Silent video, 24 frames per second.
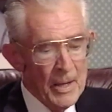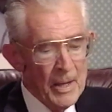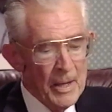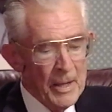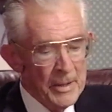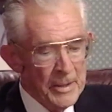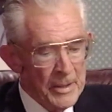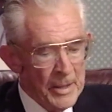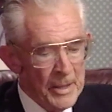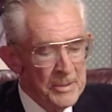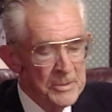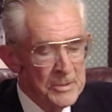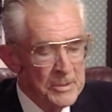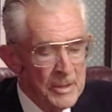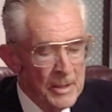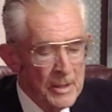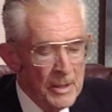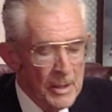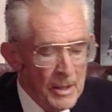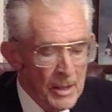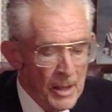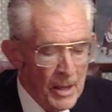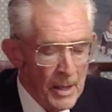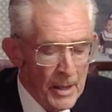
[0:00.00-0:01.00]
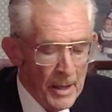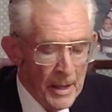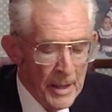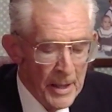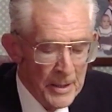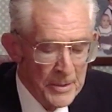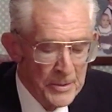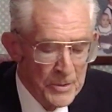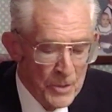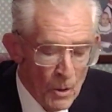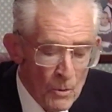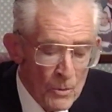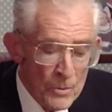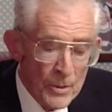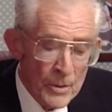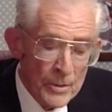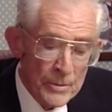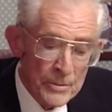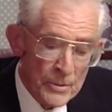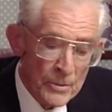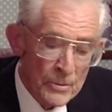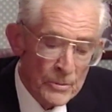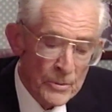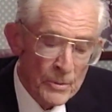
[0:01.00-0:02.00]
Yes, a donor
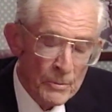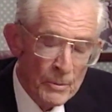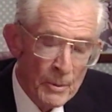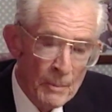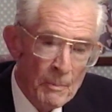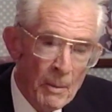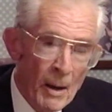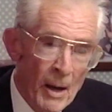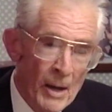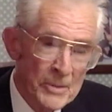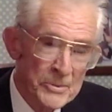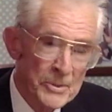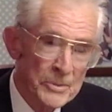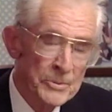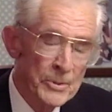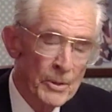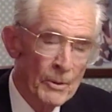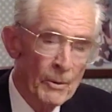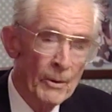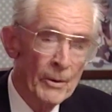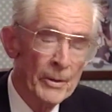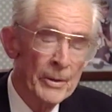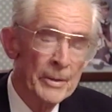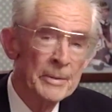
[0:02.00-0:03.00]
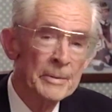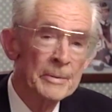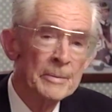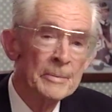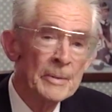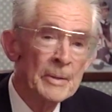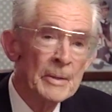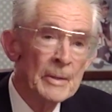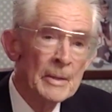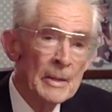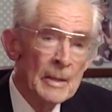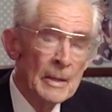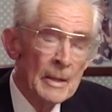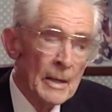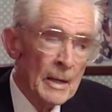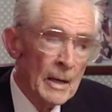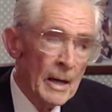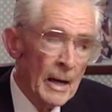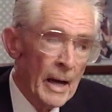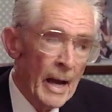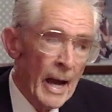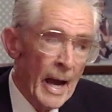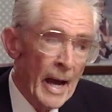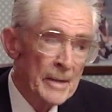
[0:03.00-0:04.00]
to the repository
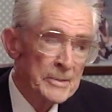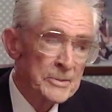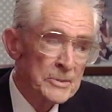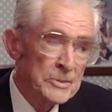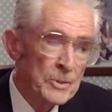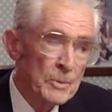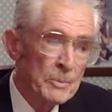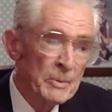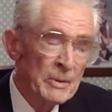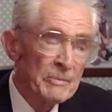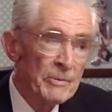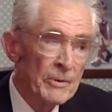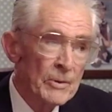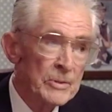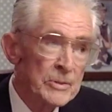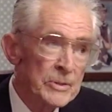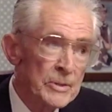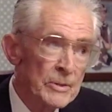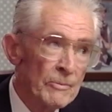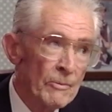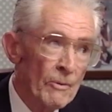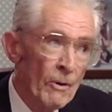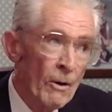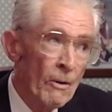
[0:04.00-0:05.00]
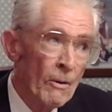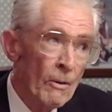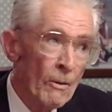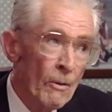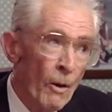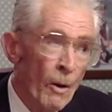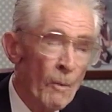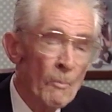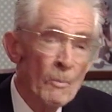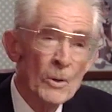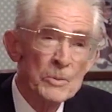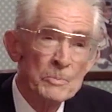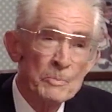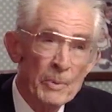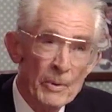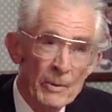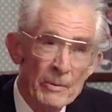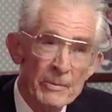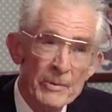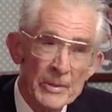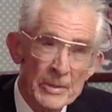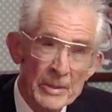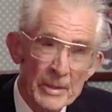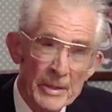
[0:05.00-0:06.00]
has to be, first of all, almost
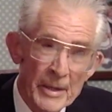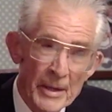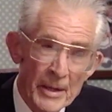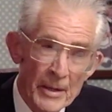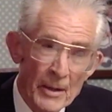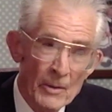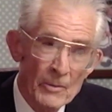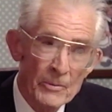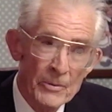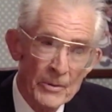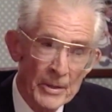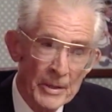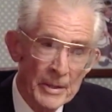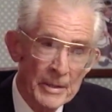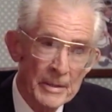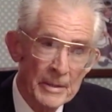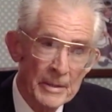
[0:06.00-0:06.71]
perfectly healthy.